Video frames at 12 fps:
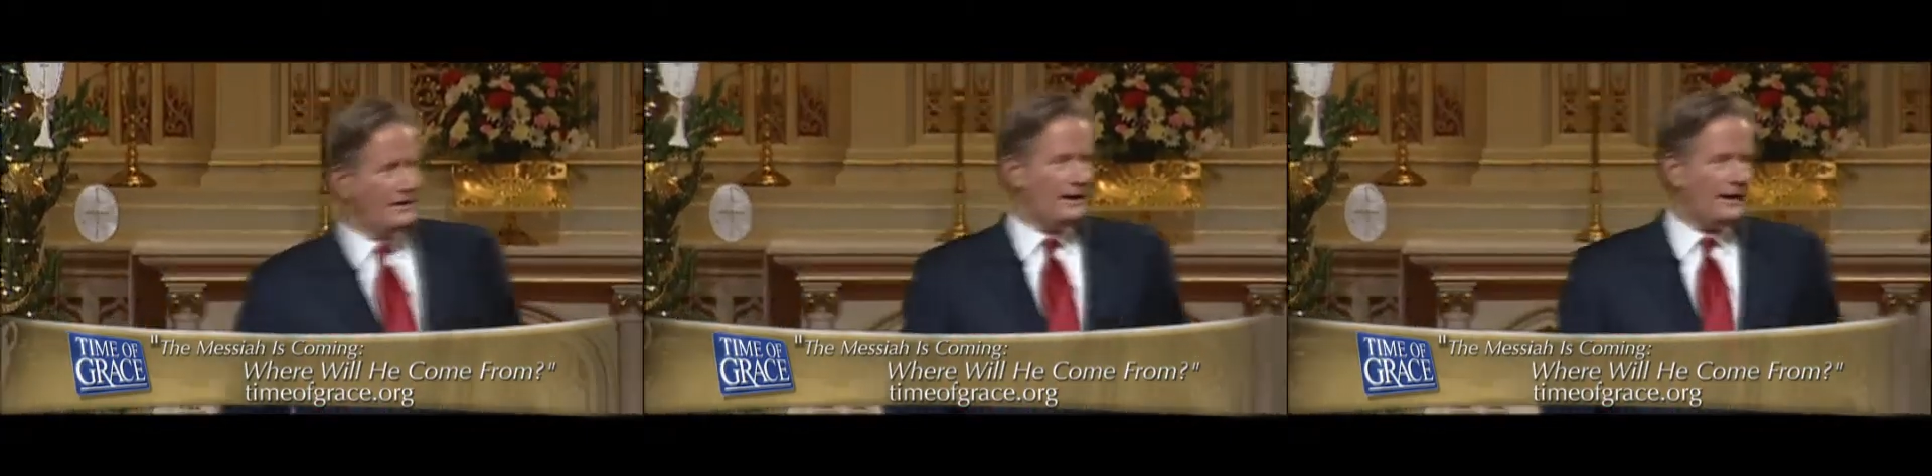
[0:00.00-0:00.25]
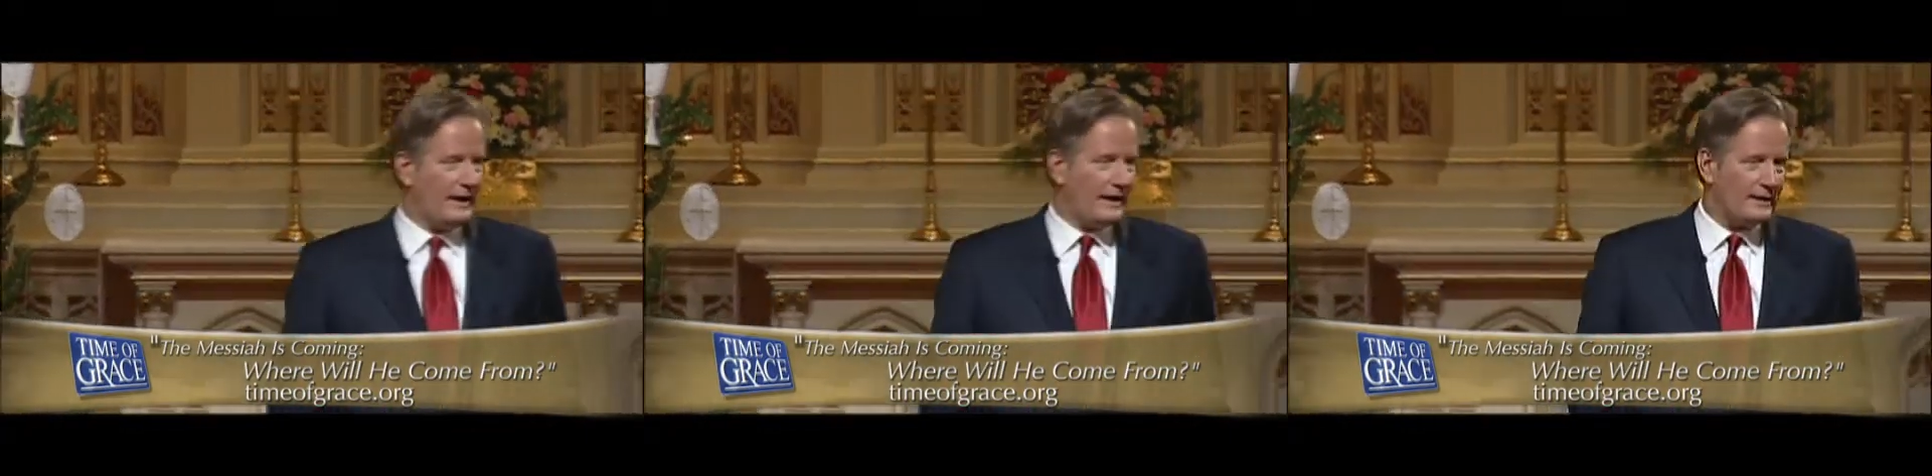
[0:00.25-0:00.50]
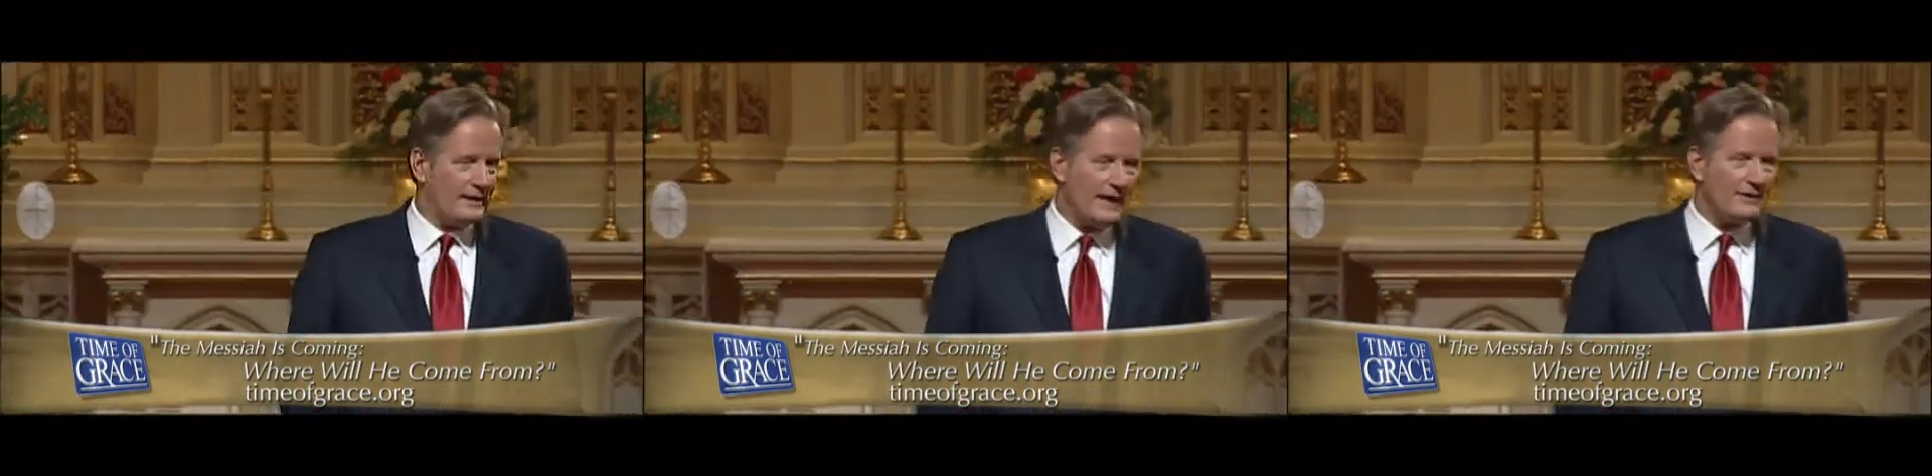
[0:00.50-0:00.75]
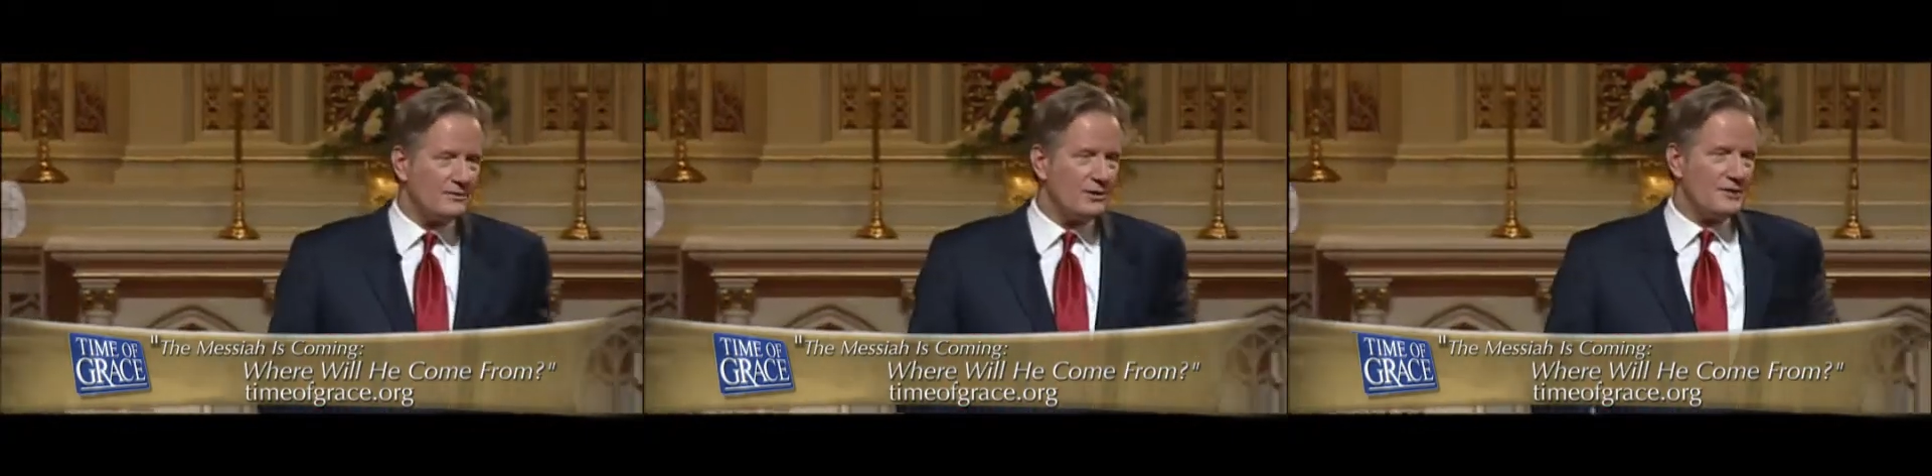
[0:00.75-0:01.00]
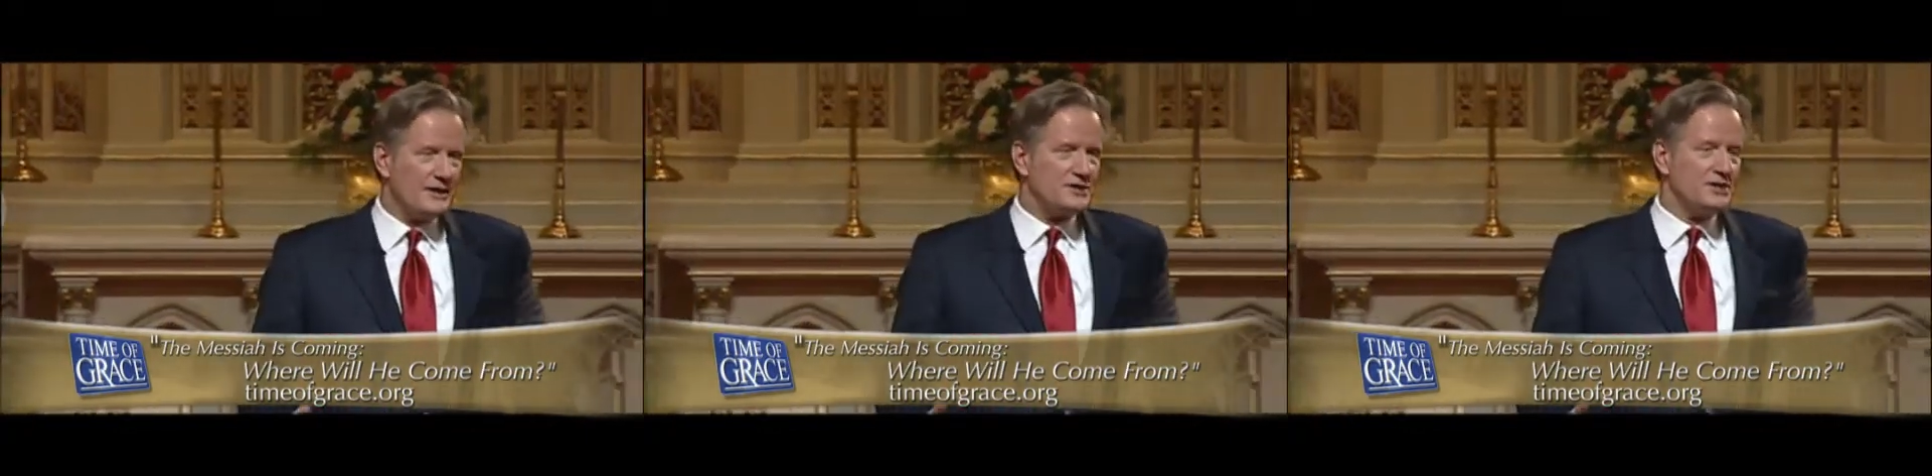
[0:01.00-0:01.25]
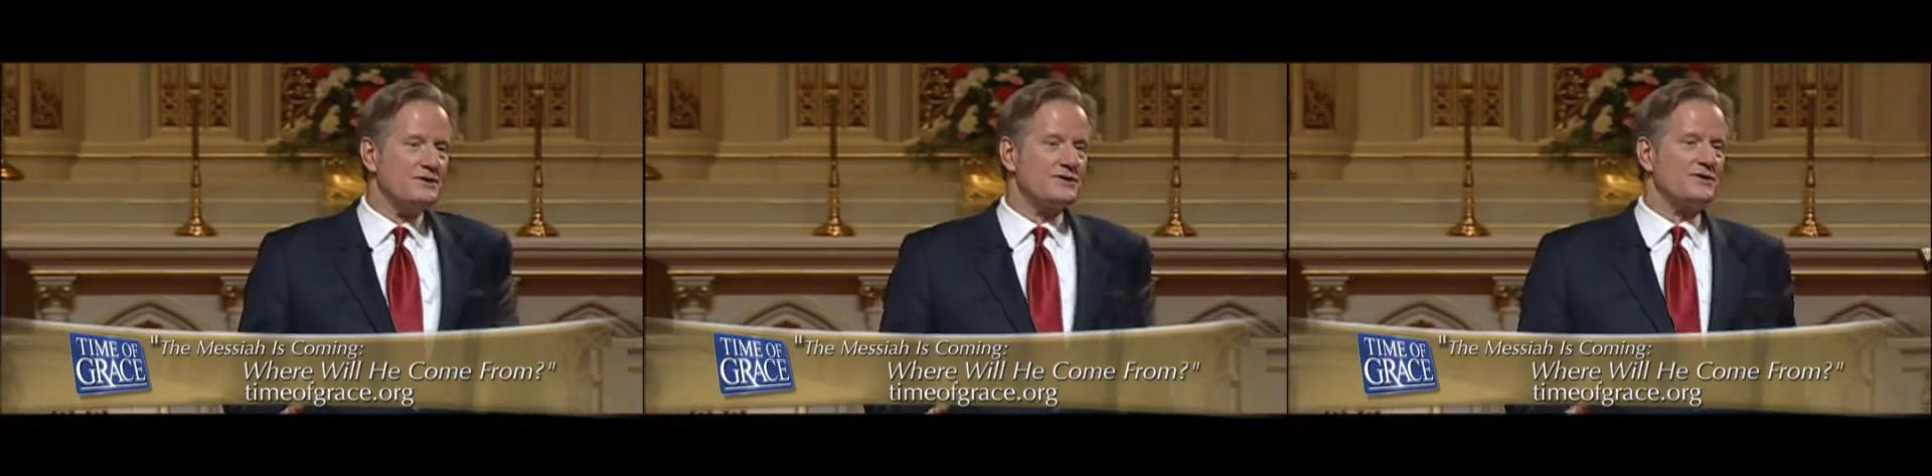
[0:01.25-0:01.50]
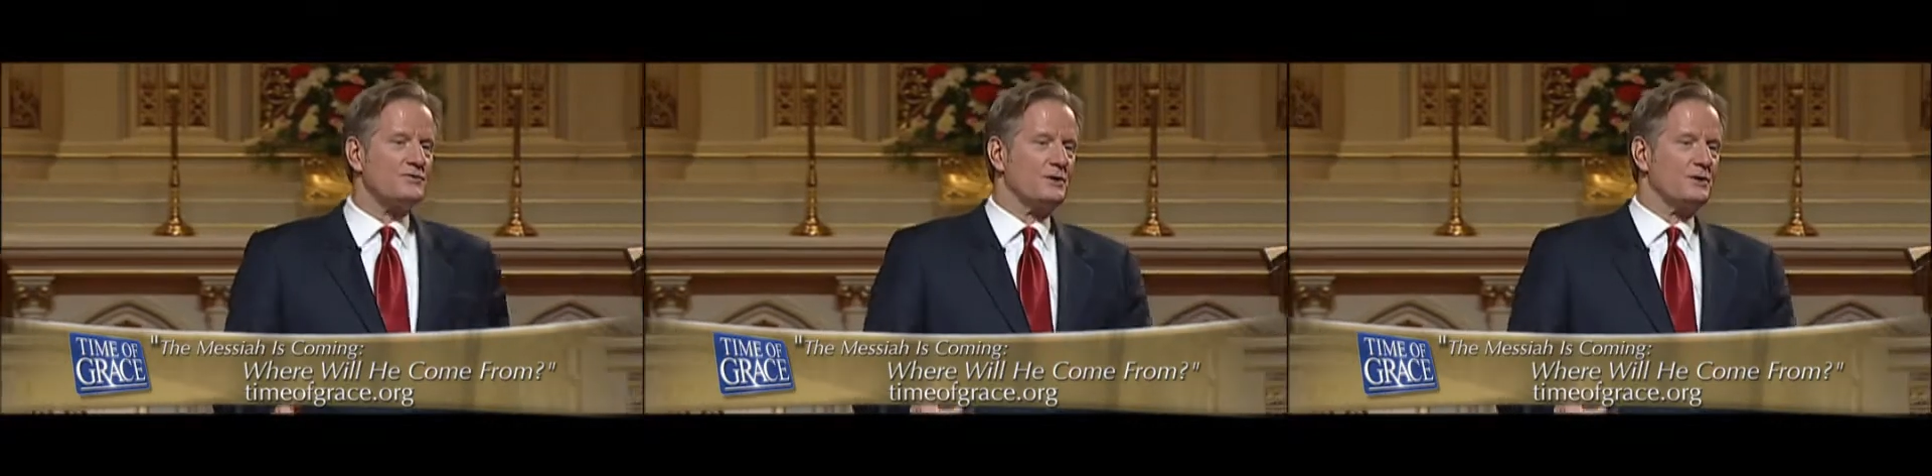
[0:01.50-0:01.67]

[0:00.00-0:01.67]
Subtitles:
And I don't know that Jesus